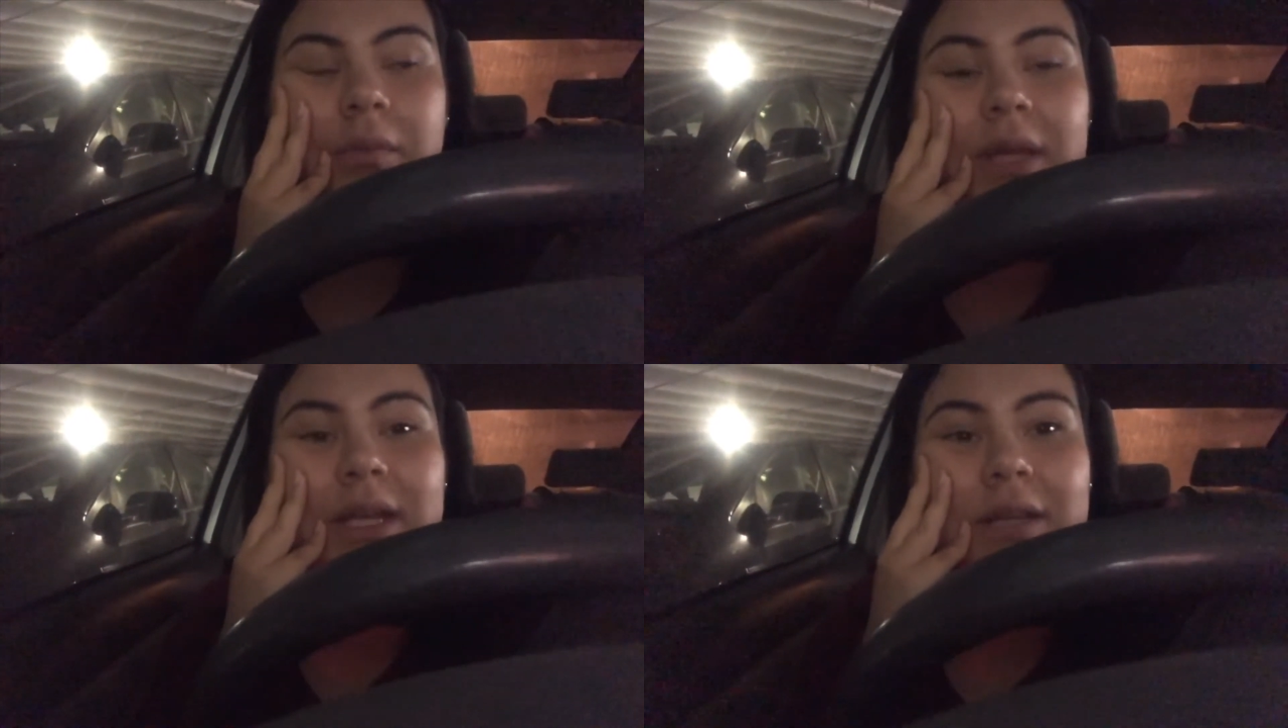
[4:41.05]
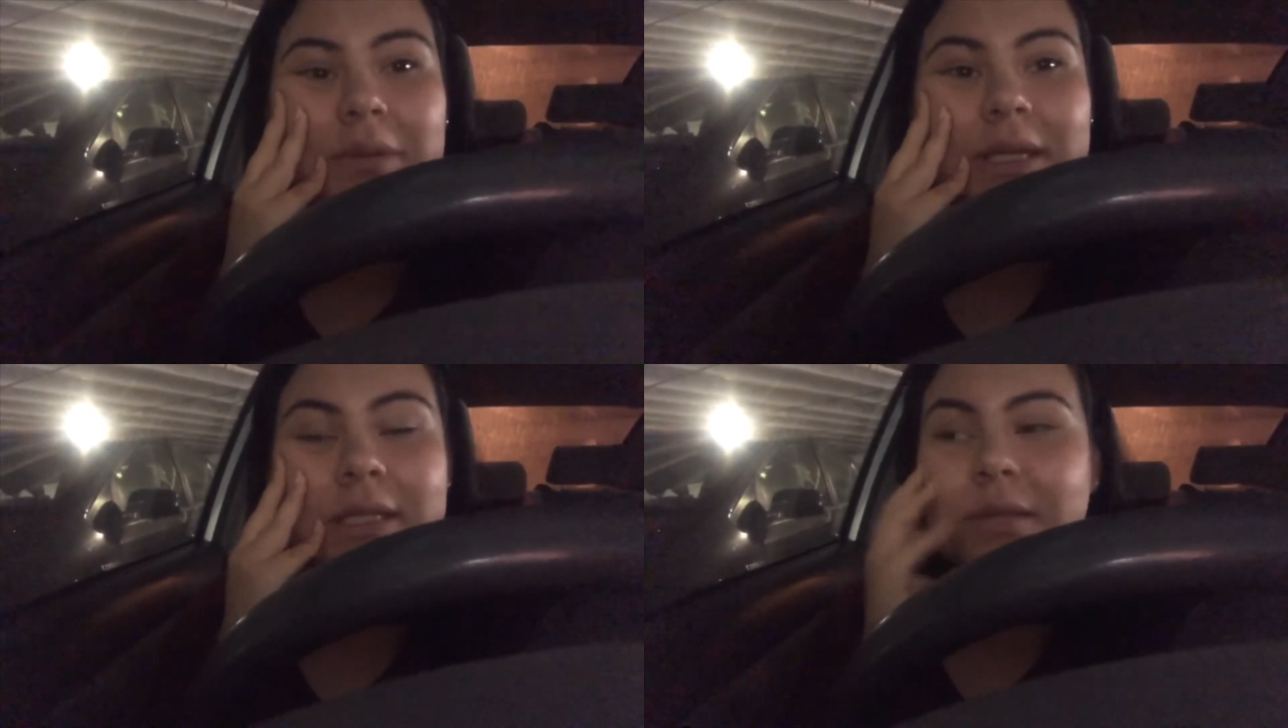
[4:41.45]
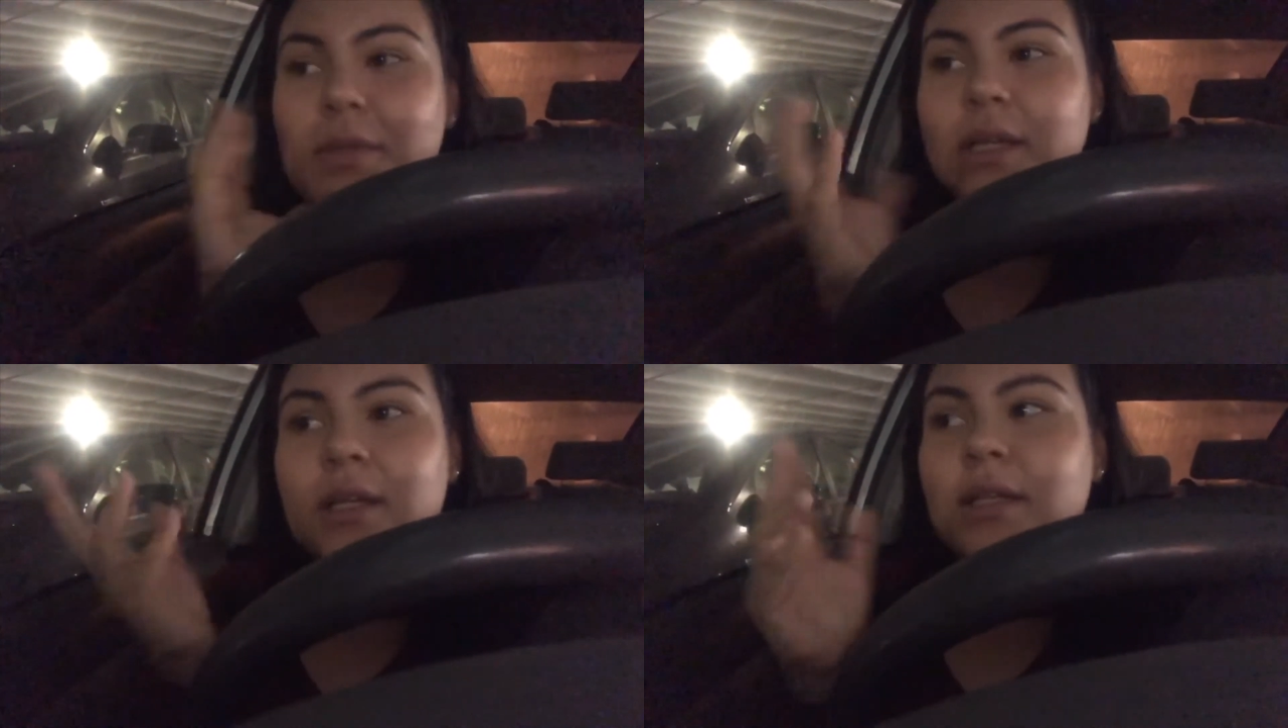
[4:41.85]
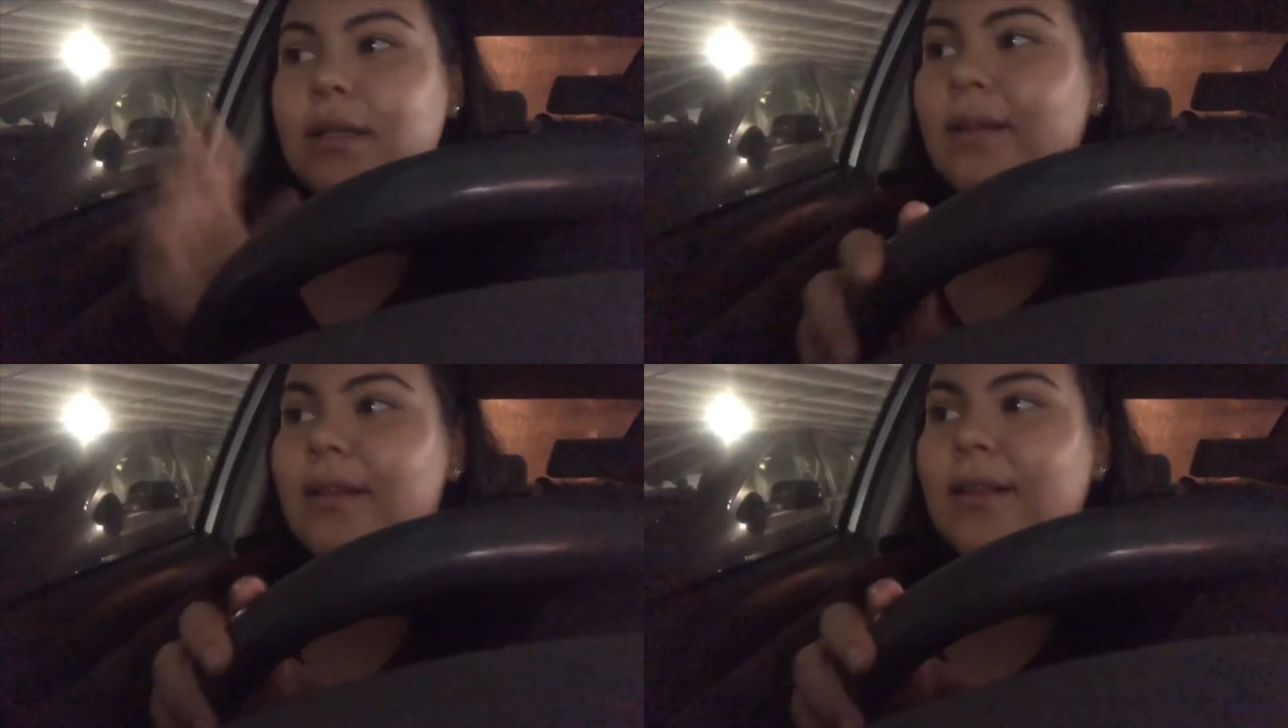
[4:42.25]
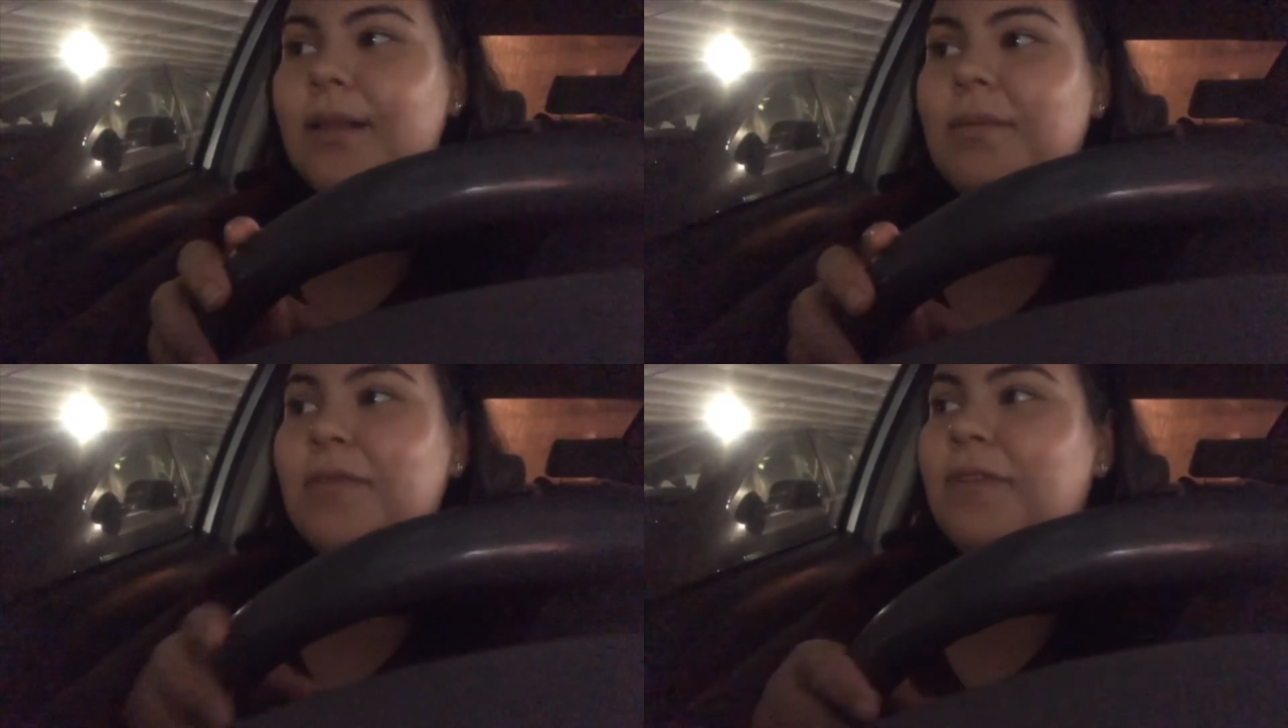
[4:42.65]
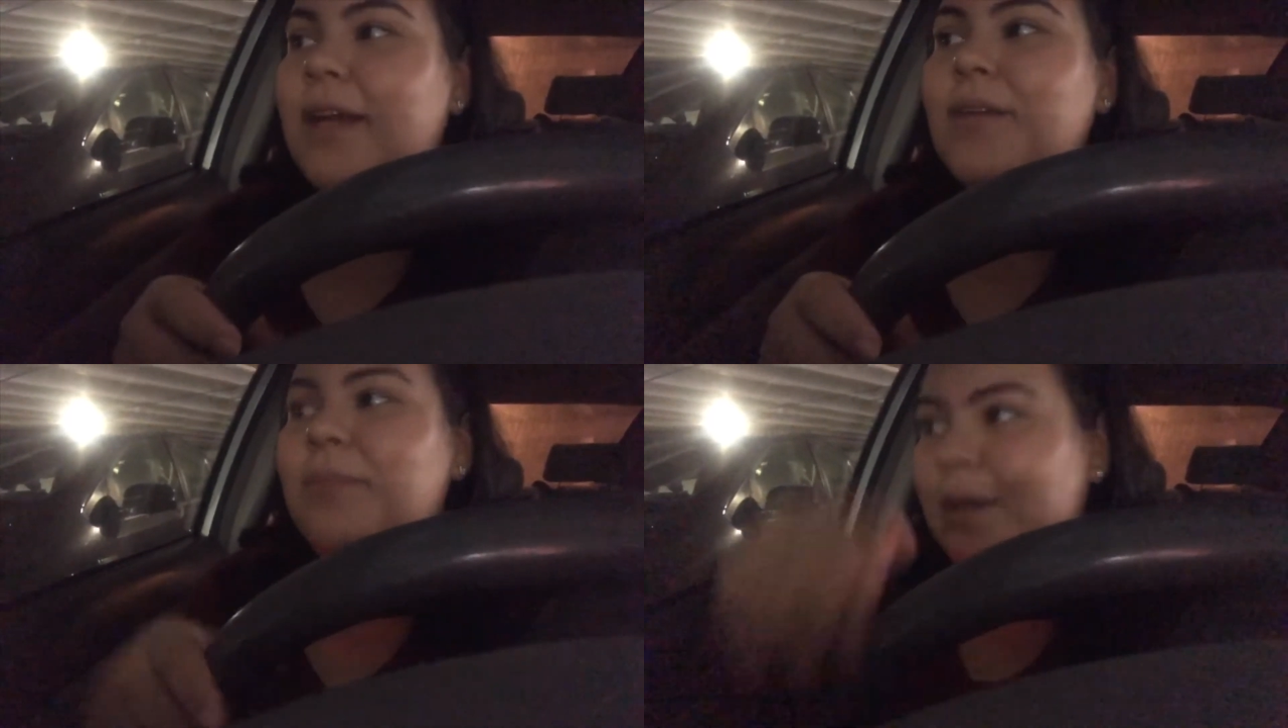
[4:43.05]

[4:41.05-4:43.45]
But anyways, let me find